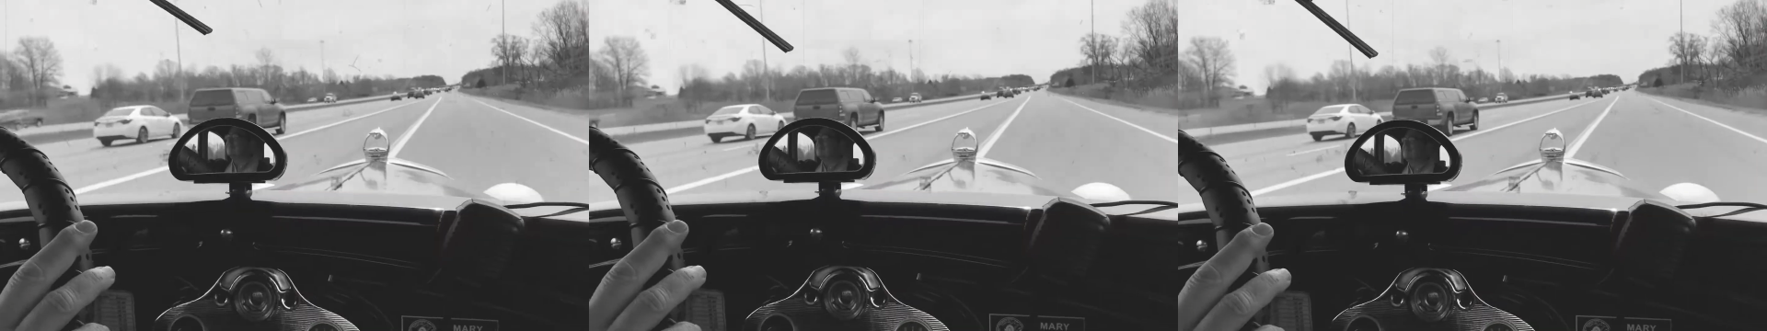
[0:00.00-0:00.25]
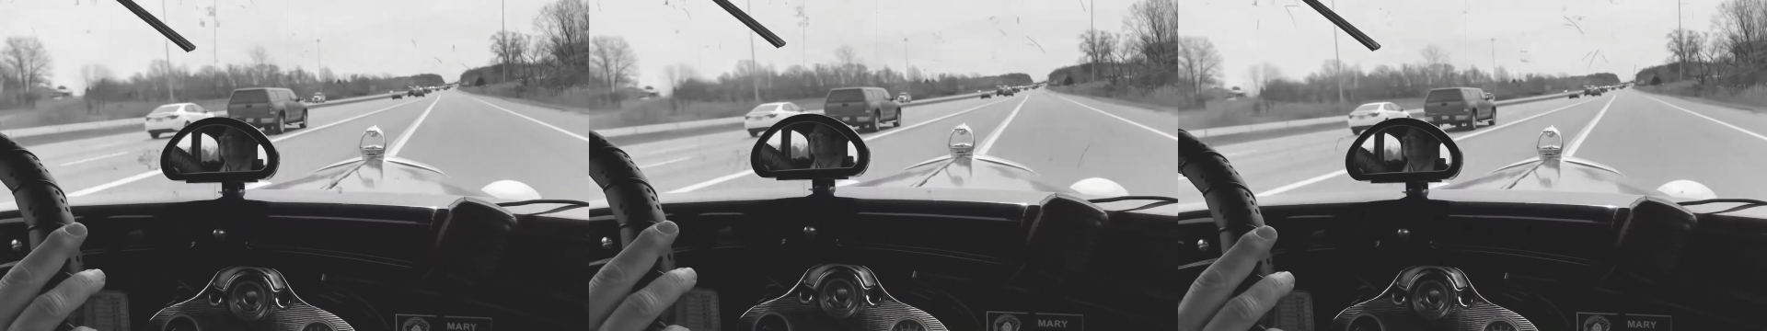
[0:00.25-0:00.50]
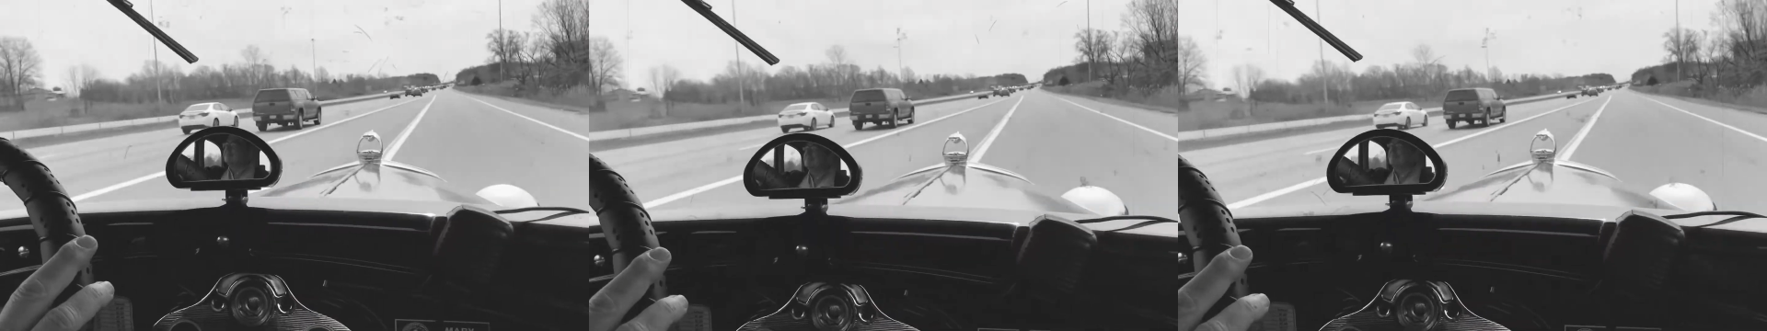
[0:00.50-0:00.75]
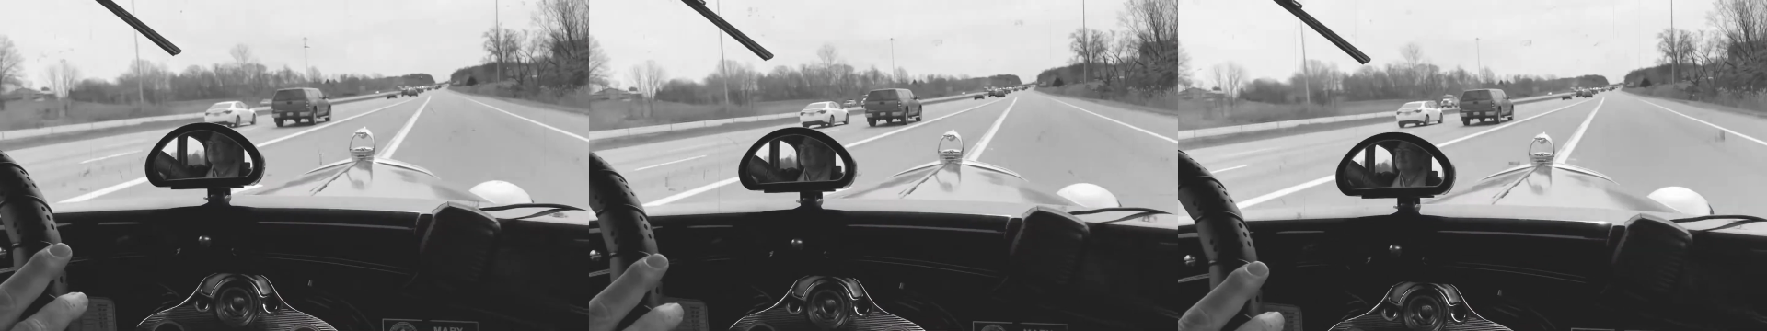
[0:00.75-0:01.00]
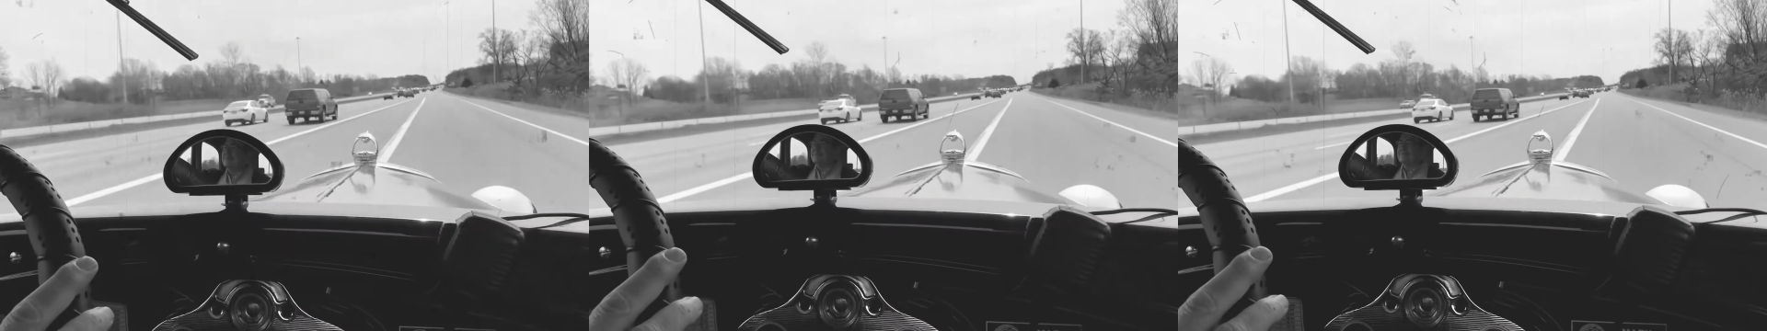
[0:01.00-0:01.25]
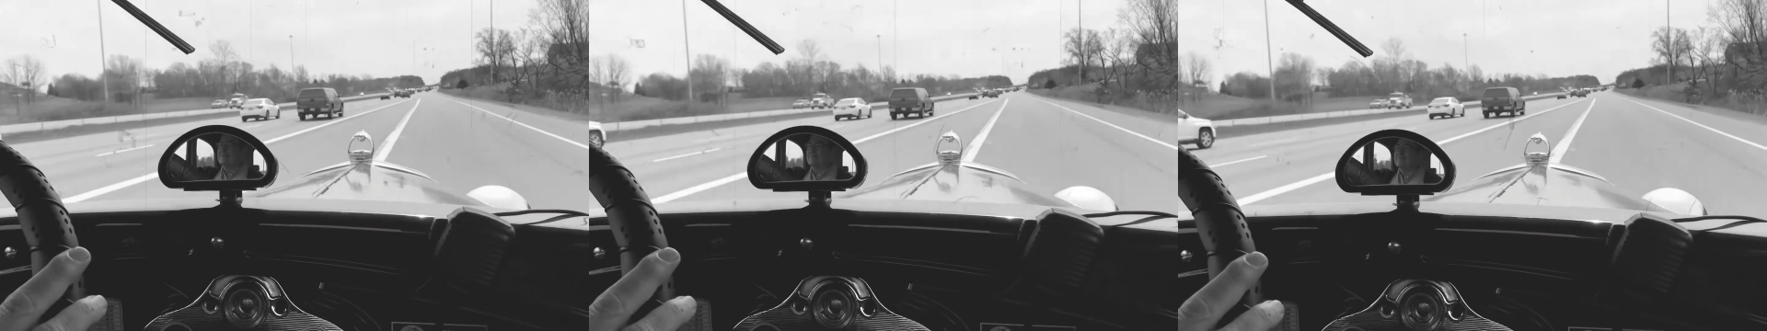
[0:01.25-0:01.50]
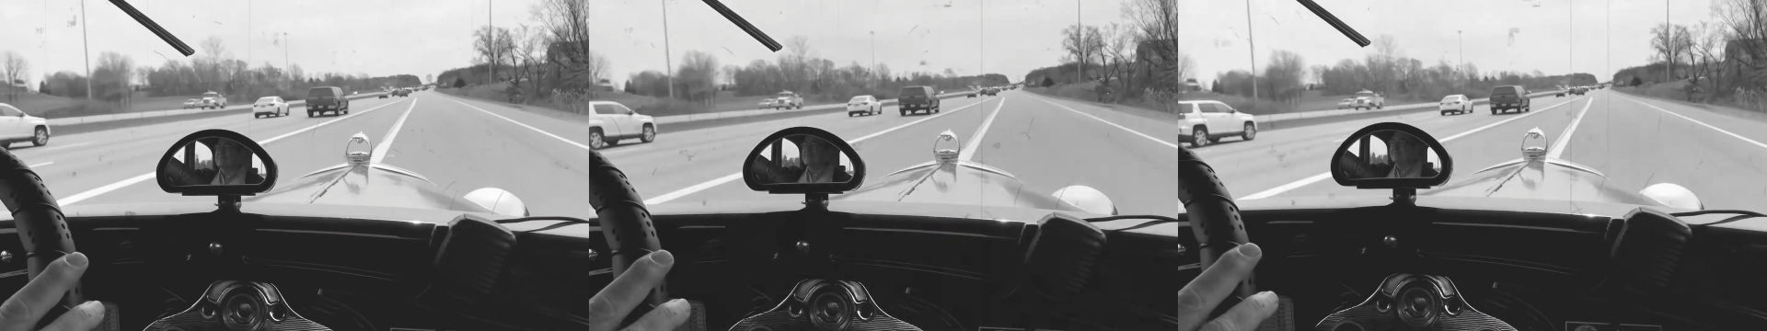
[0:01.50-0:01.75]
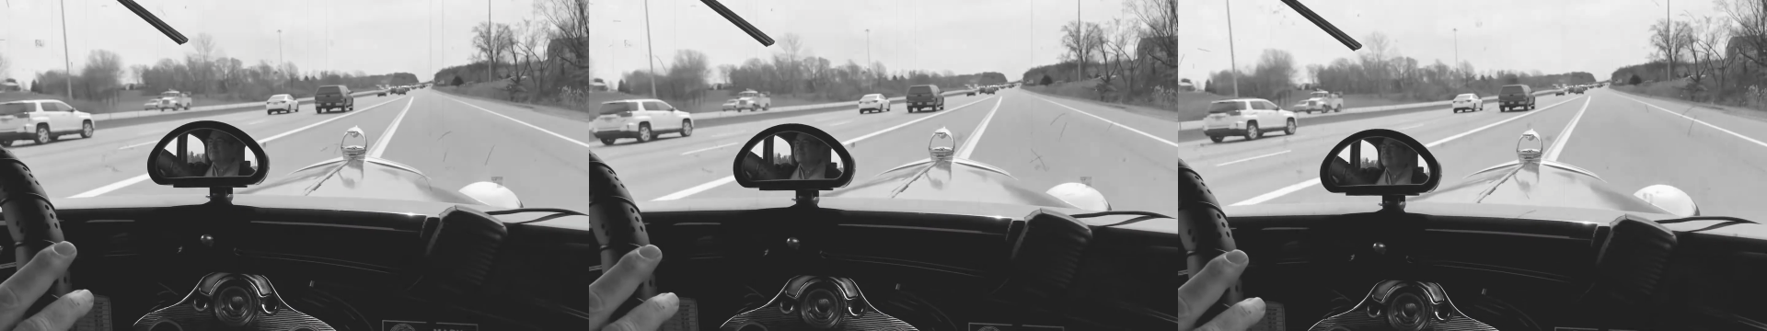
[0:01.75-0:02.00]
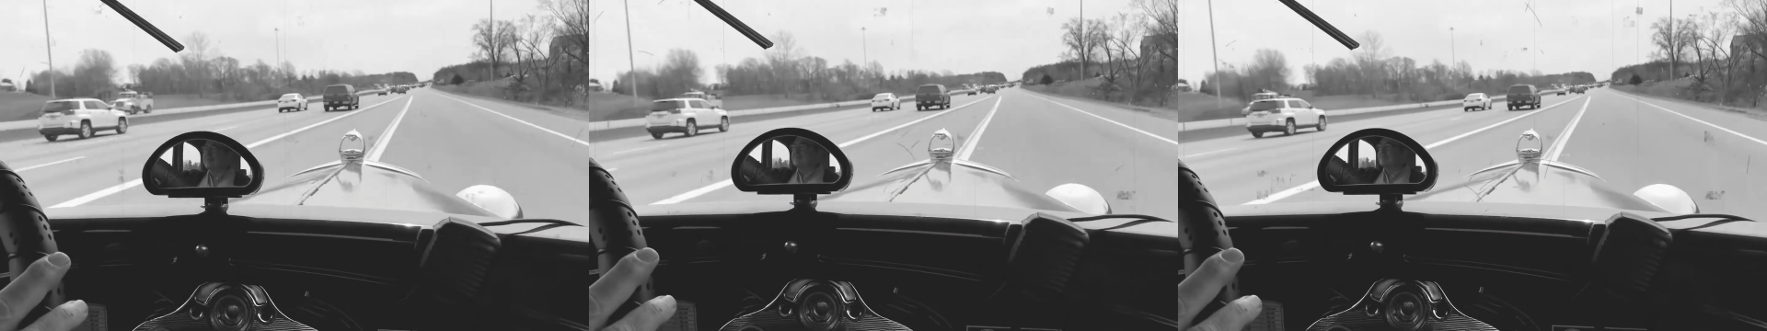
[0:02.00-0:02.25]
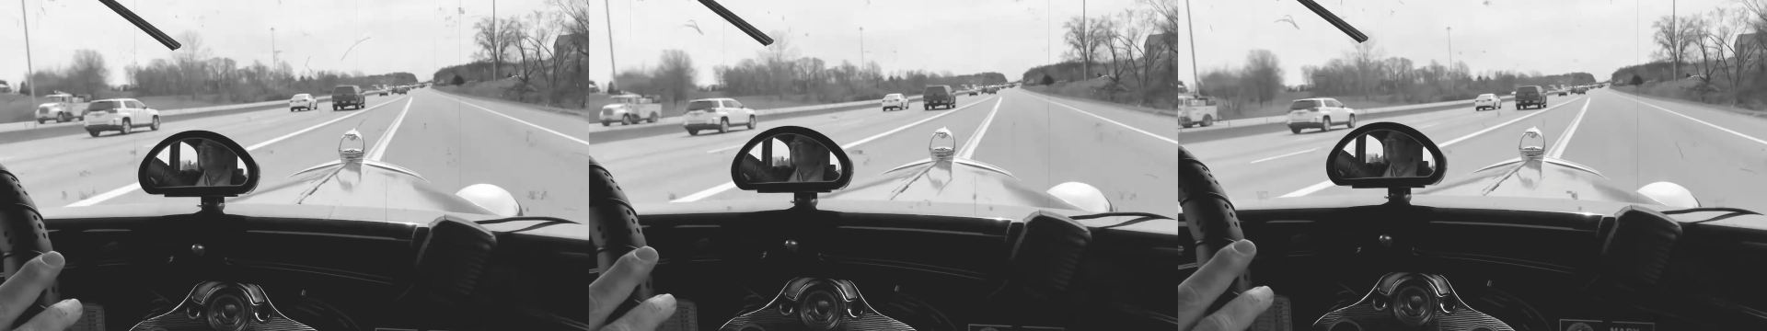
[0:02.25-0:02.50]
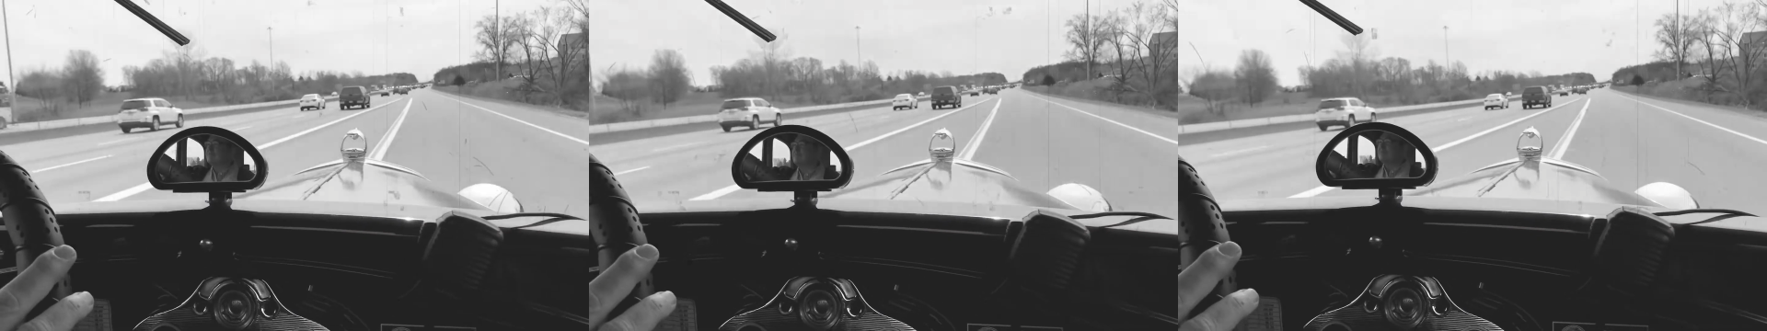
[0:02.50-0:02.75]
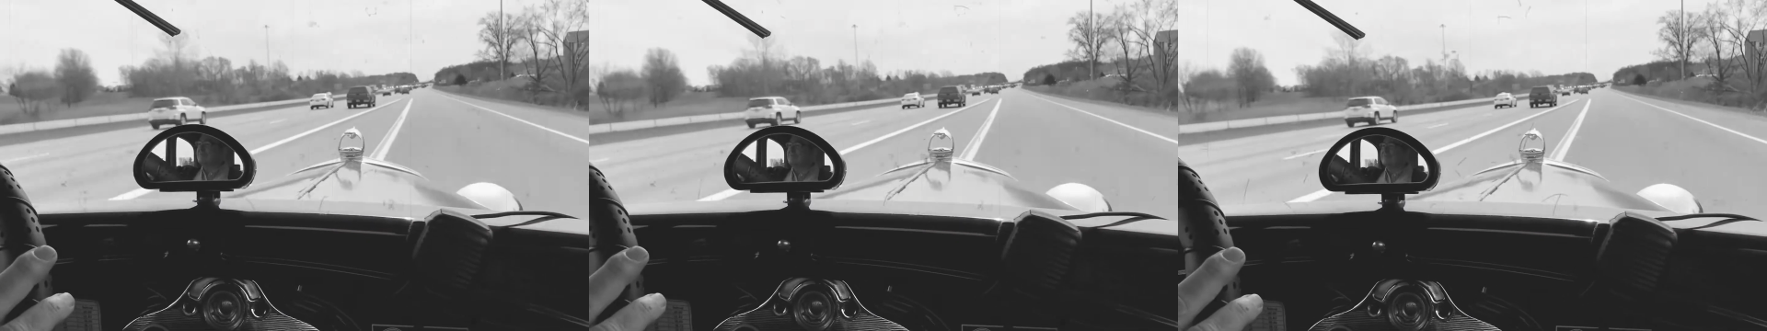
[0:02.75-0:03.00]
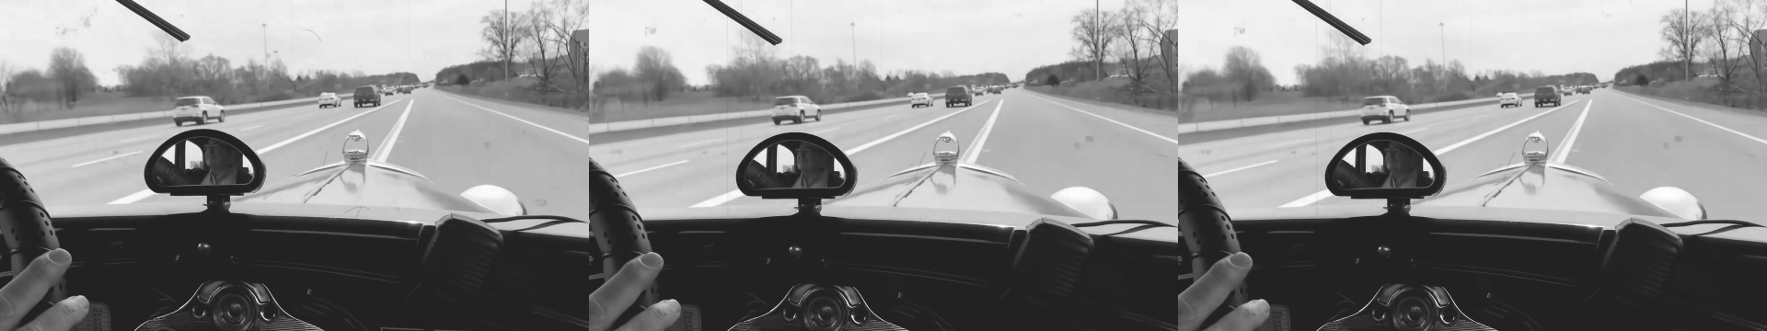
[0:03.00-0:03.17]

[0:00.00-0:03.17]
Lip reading: (no speaker visible)